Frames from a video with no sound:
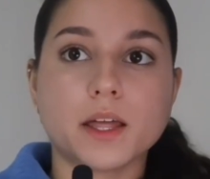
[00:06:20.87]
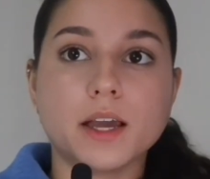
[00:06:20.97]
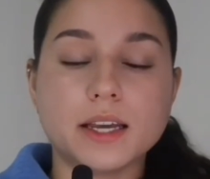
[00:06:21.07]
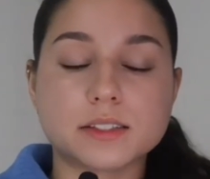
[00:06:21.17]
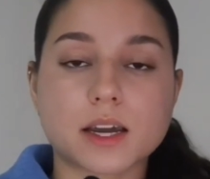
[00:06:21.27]

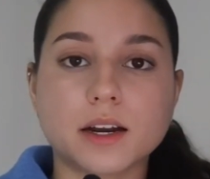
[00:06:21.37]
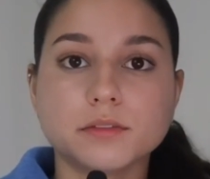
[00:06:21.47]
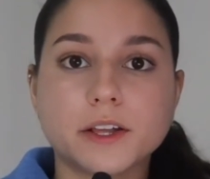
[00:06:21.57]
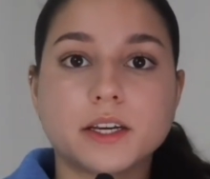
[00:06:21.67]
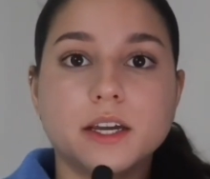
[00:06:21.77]
It's kind of
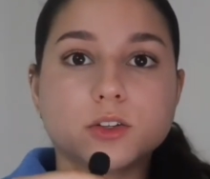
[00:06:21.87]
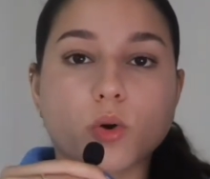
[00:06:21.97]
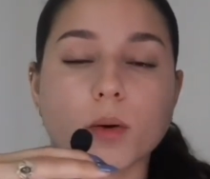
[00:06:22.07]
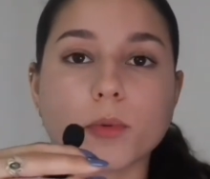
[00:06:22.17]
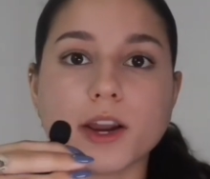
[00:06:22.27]
like
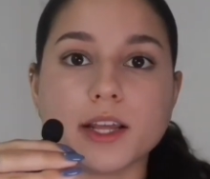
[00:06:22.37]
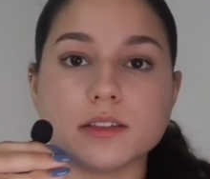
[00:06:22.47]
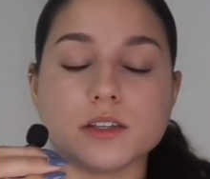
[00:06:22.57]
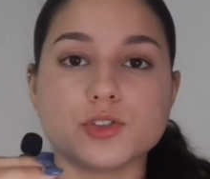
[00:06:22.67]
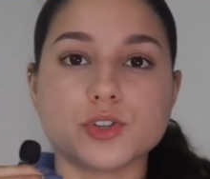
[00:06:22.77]
incorporating
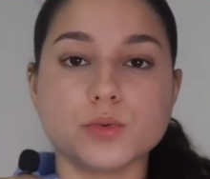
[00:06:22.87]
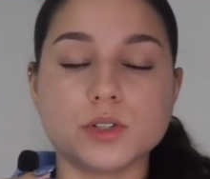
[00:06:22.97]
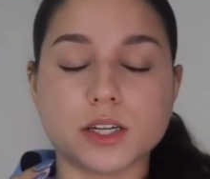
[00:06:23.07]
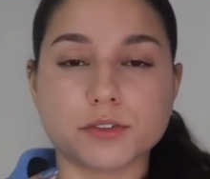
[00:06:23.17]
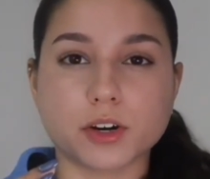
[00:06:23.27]
these two
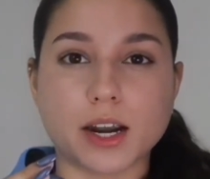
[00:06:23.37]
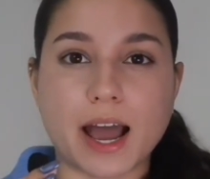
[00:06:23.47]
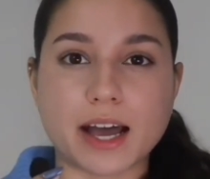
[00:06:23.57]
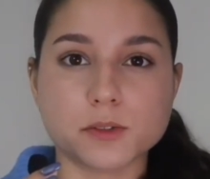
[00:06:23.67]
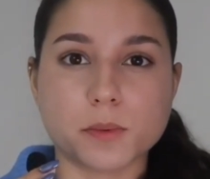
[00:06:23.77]
different
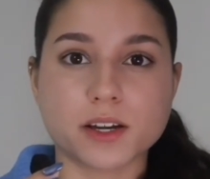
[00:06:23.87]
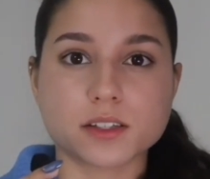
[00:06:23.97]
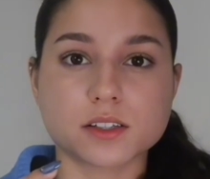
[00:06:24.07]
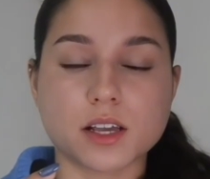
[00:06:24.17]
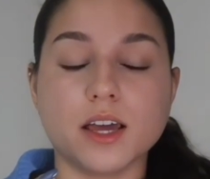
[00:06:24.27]

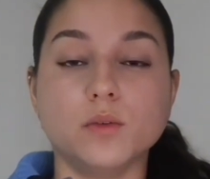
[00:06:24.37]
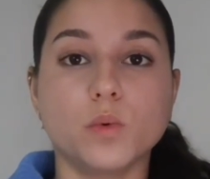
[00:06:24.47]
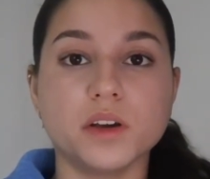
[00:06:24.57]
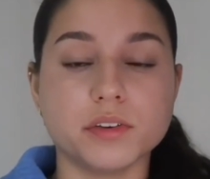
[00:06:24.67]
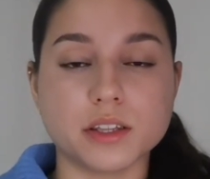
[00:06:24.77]
aspects and
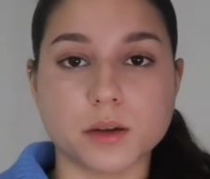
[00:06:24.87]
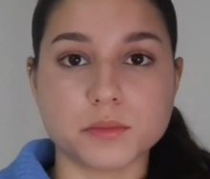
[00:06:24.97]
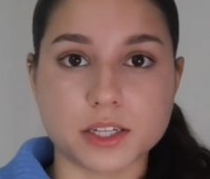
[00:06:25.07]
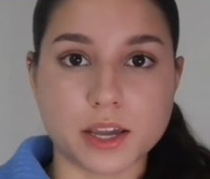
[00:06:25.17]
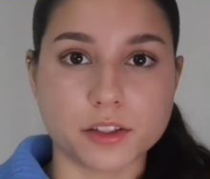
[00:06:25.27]
weaving them
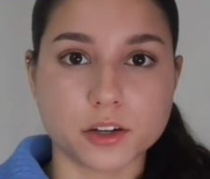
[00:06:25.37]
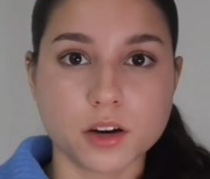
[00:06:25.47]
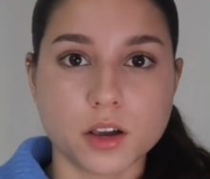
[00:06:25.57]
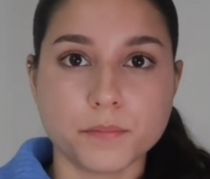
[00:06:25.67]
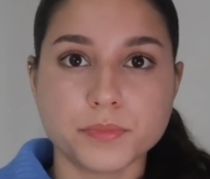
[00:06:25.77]
together
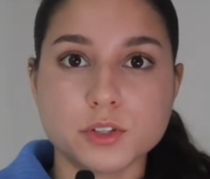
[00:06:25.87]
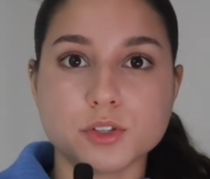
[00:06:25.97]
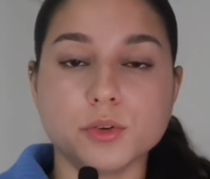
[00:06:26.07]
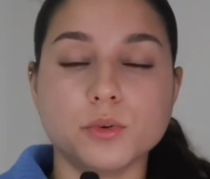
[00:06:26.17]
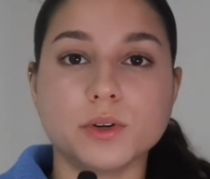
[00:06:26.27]

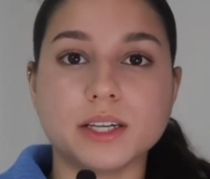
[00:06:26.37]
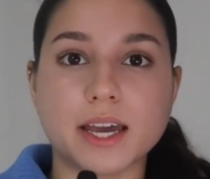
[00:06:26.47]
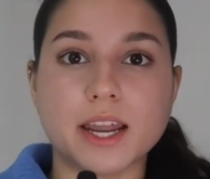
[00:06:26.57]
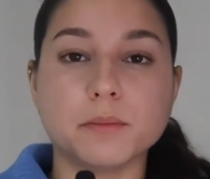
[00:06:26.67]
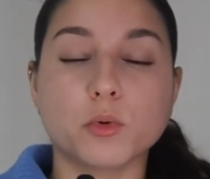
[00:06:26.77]
to get
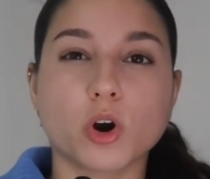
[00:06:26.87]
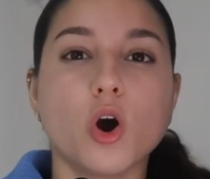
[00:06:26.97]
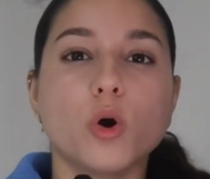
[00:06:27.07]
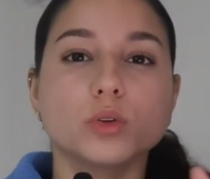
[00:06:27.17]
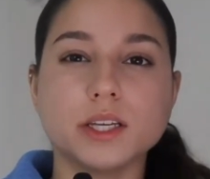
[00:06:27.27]
a more
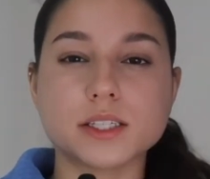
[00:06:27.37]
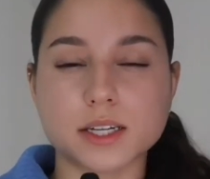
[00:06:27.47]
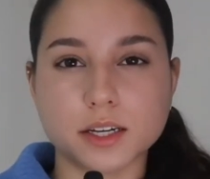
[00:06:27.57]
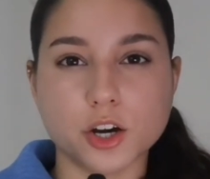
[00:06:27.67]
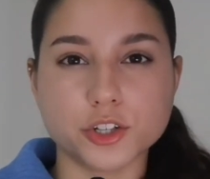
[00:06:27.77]

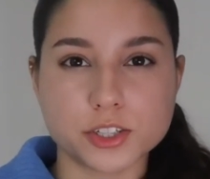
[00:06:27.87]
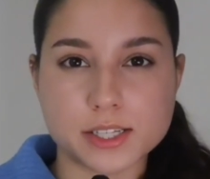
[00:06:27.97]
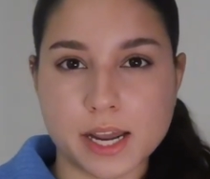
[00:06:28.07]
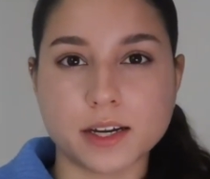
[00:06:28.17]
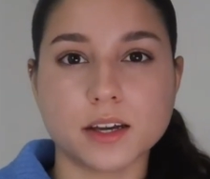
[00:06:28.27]
holistic
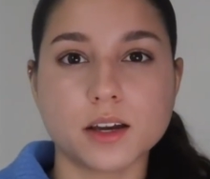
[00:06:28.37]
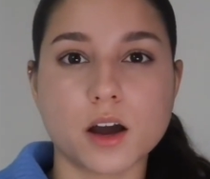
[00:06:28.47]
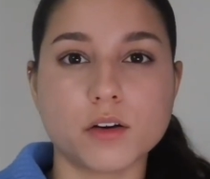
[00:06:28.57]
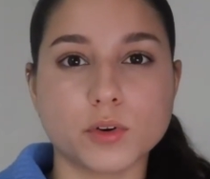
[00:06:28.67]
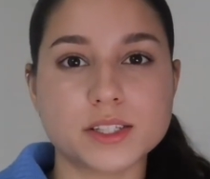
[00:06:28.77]
understanding
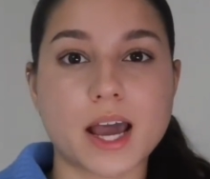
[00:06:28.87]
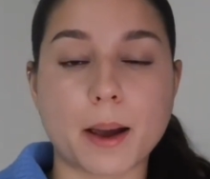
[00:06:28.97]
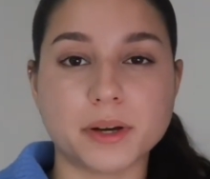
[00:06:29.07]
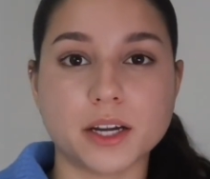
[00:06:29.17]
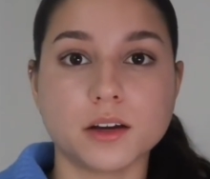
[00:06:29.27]
of what's
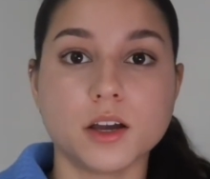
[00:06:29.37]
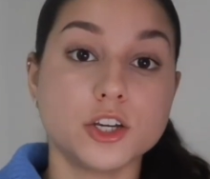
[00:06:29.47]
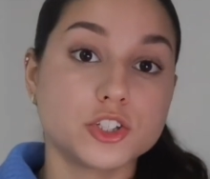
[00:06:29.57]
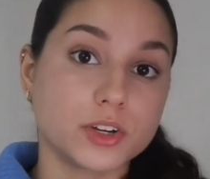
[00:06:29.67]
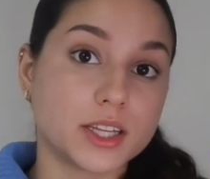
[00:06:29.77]
happening
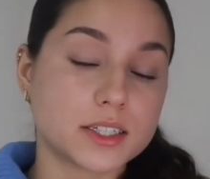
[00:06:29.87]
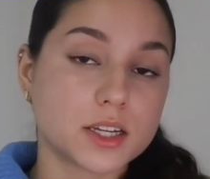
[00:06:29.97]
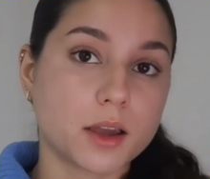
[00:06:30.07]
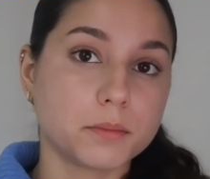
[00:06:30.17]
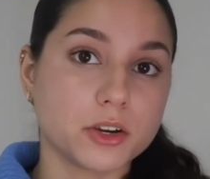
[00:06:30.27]
during that
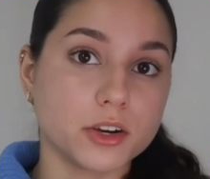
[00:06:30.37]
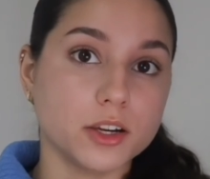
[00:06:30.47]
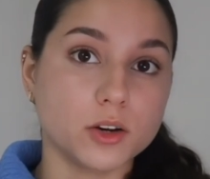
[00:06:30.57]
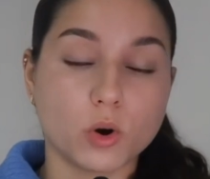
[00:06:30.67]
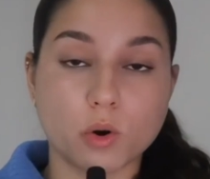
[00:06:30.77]
time
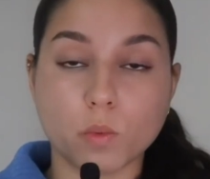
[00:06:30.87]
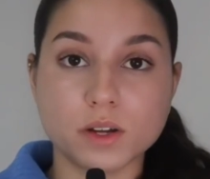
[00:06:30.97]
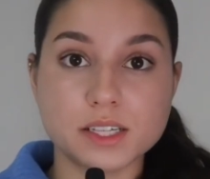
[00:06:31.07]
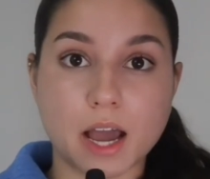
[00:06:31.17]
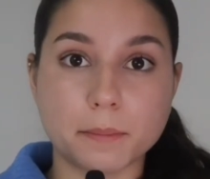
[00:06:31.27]
period or
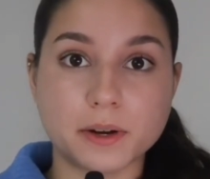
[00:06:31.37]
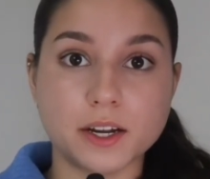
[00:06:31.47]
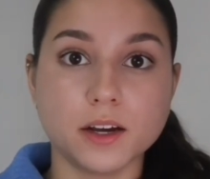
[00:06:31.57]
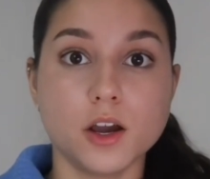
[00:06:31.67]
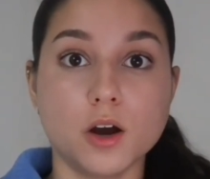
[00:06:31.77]
what's
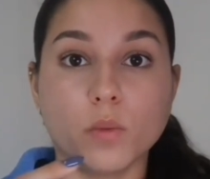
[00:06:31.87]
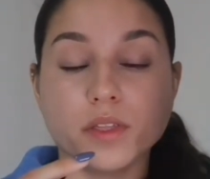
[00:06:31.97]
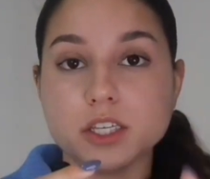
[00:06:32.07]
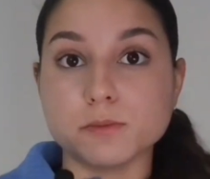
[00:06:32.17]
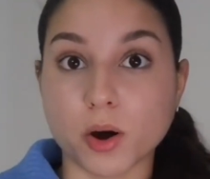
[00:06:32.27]
happening when
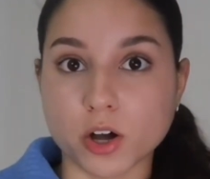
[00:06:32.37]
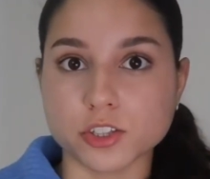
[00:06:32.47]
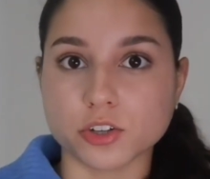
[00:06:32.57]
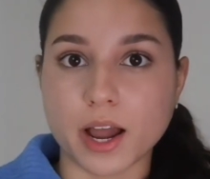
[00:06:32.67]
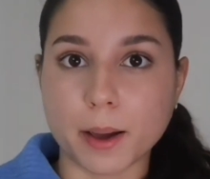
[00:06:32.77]
these bonds
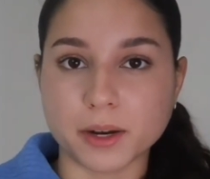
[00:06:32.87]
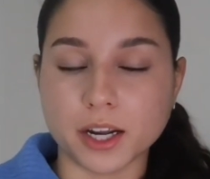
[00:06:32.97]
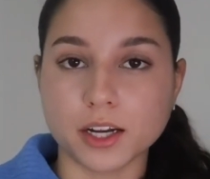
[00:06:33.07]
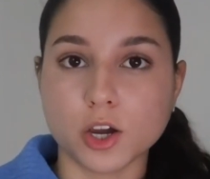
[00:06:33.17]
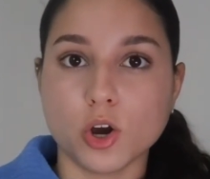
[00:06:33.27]
are
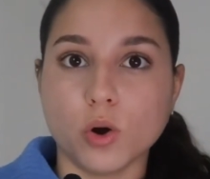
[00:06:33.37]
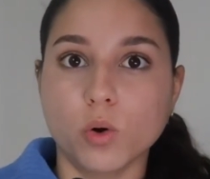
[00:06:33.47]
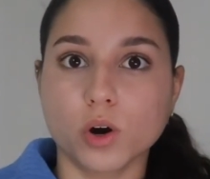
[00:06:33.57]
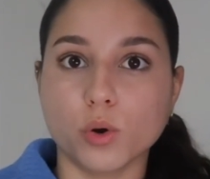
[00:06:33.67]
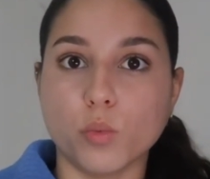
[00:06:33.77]
happening
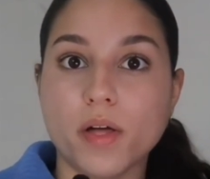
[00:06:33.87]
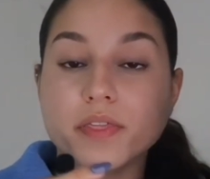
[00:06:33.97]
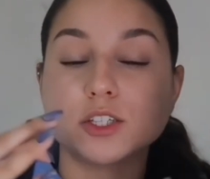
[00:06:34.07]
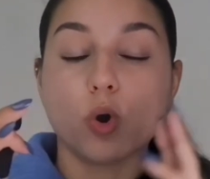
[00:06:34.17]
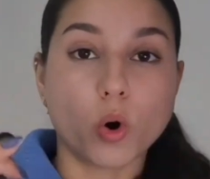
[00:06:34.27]
or when
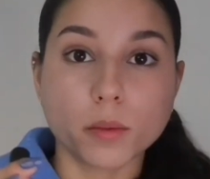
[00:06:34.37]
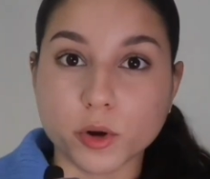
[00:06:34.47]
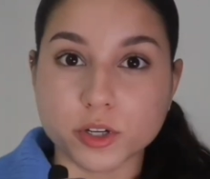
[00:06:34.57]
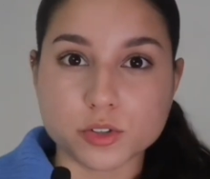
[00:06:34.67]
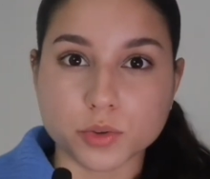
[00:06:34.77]
this
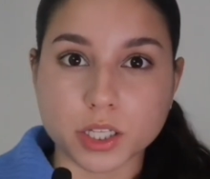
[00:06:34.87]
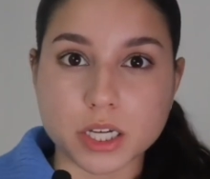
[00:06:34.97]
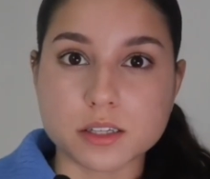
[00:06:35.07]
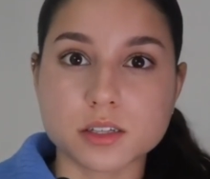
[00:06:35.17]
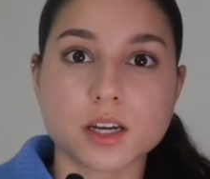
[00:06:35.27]
hormone is
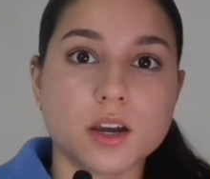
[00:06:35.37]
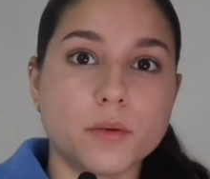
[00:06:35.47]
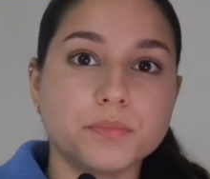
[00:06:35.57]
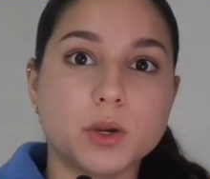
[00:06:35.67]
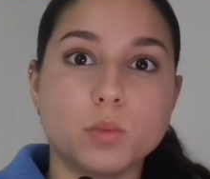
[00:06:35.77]
released
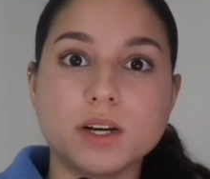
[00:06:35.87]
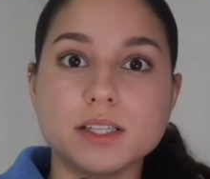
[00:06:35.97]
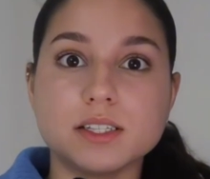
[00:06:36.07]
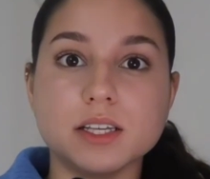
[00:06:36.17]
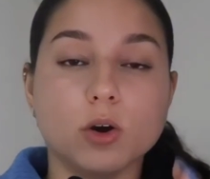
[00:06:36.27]
what
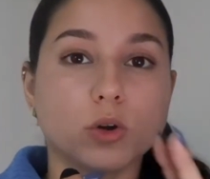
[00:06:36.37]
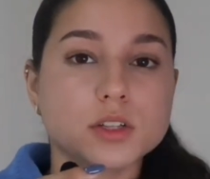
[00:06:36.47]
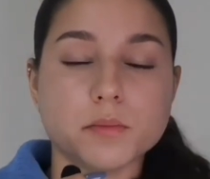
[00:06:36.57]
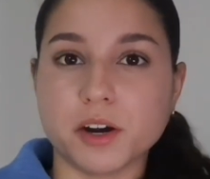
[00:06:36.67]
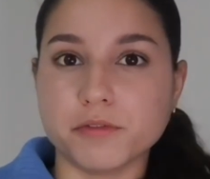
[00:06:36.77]
is the
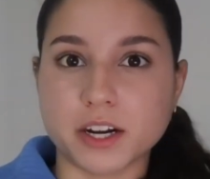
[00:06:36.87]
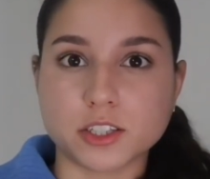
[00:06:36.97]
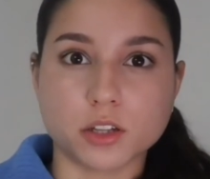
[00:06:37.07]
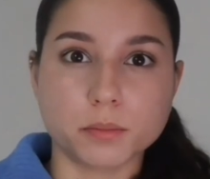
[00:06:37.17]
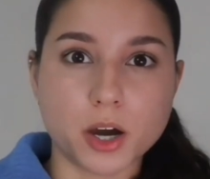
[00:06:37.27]
ultimate effect
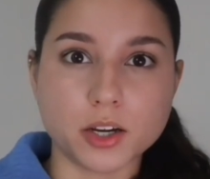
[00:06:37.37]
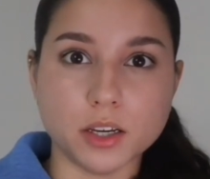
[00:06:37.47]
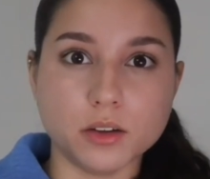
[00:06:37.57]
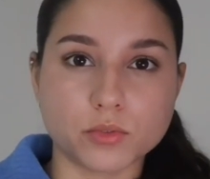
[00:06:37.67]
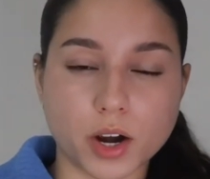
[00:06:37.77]
on the
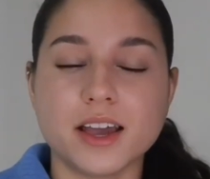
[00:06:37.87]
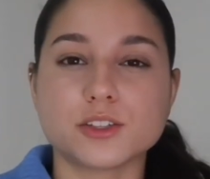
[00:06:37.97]
body, right?